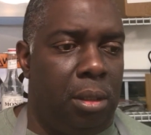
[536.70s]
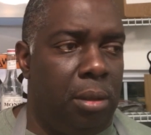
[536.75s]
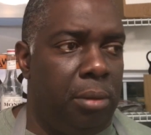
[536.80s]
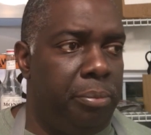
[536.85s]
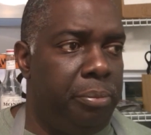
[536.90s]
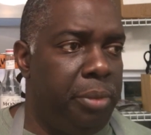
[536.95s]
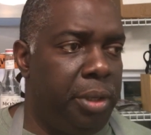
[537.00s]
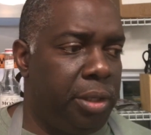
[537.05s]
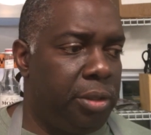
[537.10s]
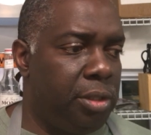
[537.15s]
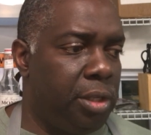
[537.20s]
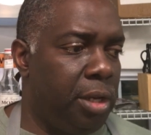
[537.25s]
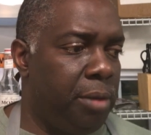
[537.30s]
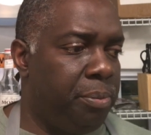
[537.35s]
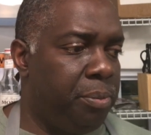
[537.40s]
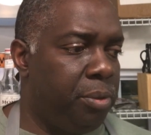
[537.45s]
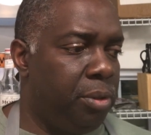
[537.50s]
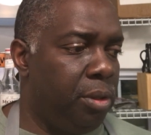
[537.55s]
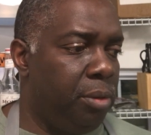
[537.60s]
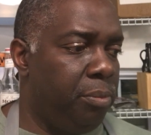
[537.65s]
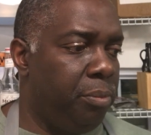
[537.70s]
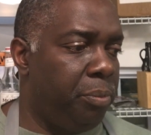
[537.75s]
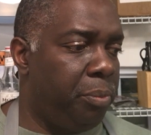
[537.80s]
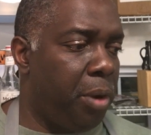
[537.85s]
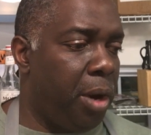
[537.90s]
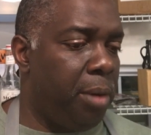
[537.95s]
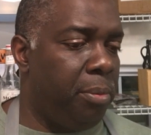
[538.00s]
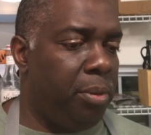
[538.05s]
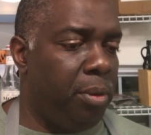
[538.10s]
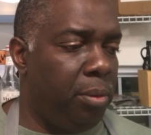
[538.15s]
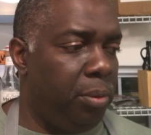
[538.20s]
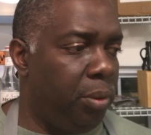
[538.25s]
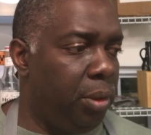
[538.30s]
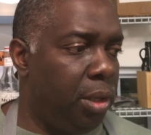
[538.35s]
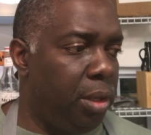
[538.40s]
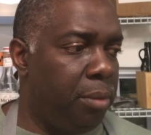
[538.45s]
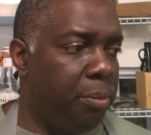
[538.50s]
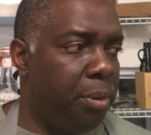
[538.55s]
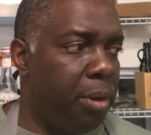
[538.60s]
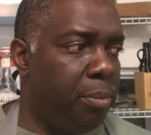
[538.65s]
mix up some, we're
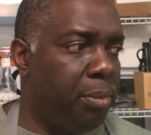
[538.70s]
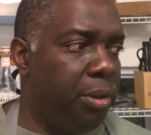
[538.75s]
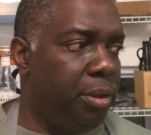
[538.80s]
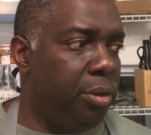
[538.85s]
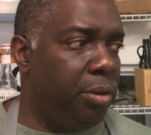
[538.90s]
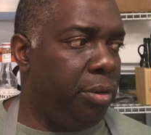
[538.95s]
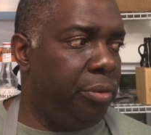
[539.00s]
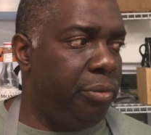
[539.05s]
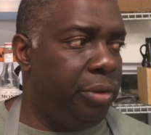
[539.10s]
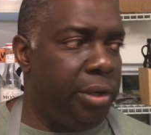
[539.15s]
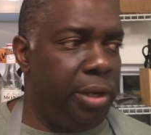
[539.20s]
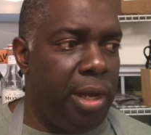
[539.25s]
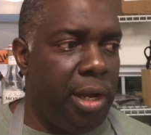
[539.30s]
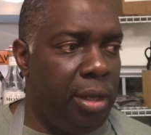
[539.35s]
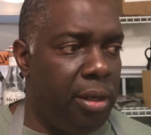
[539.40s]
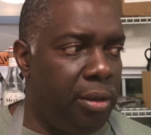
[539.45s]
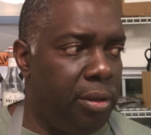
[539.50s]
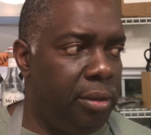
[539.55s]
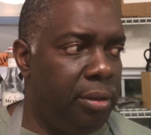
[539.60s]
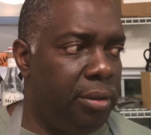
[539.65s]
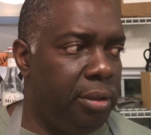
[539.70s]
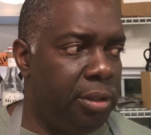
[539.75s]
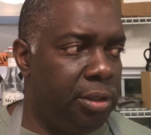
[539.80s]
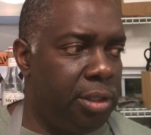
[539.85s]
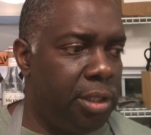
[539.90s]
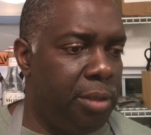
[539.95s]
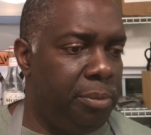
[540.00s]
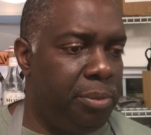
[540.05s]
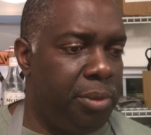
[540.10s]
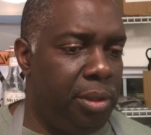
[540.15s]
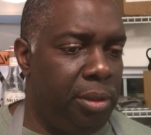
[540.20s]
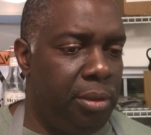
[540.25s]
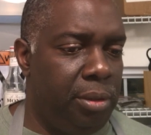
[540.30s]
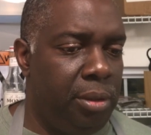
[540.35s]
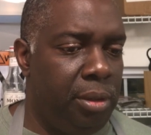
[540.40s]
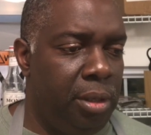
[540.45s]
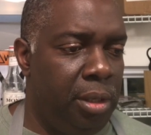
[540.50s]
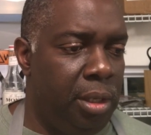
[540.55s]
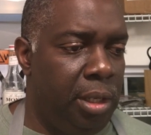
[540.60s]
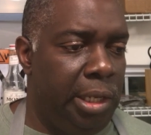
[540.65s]
going to probably do a vanilla or something
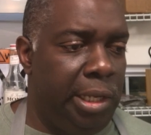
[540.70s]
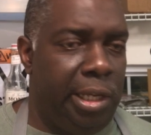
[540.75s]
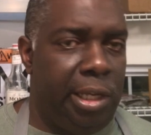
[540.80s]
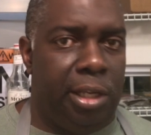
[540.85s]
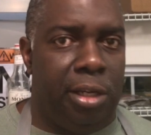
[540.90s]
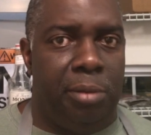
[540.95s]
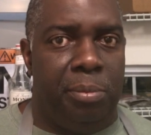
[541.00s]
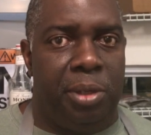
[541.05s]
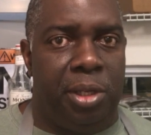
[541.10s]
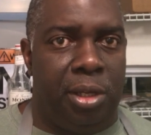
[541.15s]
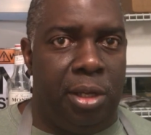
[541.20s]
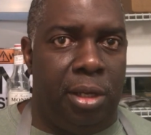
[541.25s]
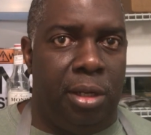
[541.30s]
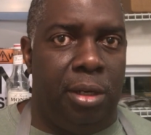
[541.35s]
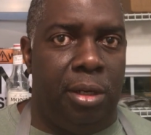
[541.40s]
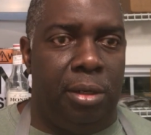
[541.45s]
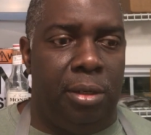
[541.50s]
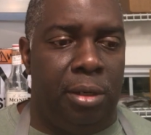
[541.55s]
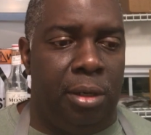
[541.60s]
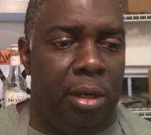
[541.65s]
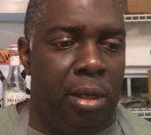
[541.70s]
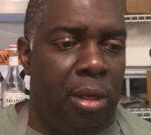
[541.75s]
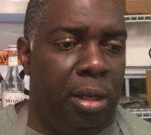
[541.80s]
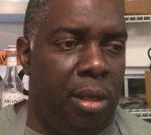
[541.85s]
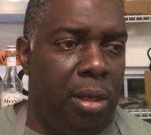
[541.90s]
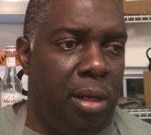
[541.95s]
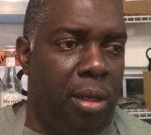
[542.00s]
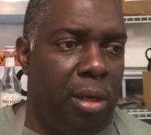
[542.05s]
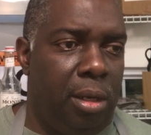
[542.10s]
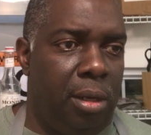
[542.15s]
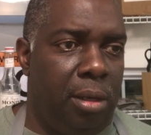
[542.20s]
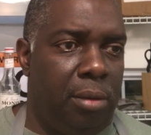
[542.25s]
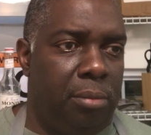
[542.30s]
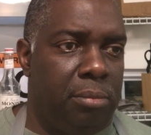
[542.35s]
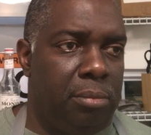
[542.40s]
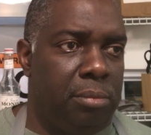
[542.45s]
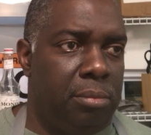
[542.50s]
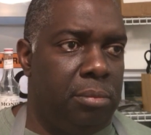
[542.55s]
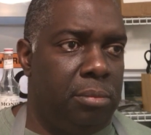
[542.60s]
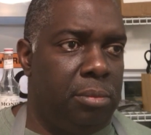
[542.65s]
in the beginning.
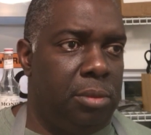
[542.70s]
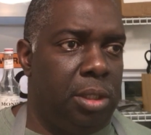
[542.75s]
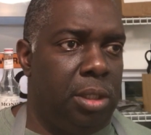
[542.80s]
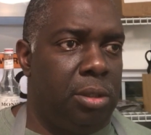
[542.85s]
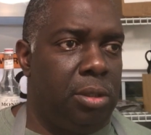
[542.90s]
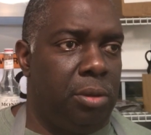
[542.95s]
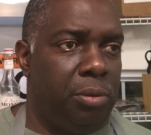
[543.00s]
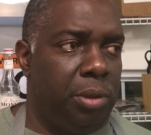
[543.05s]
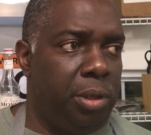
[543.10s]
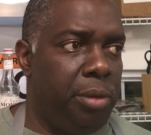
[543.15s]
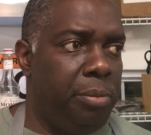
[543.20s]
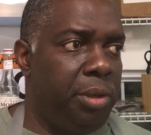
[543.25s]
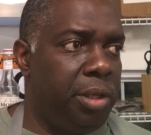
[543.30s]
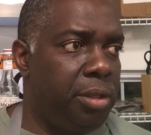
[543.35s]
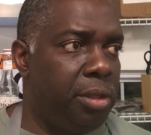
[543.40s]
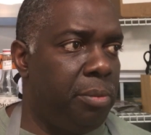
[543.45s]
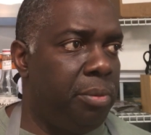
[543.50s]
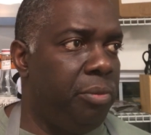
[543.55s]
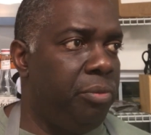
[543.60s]
So we're going to mix up a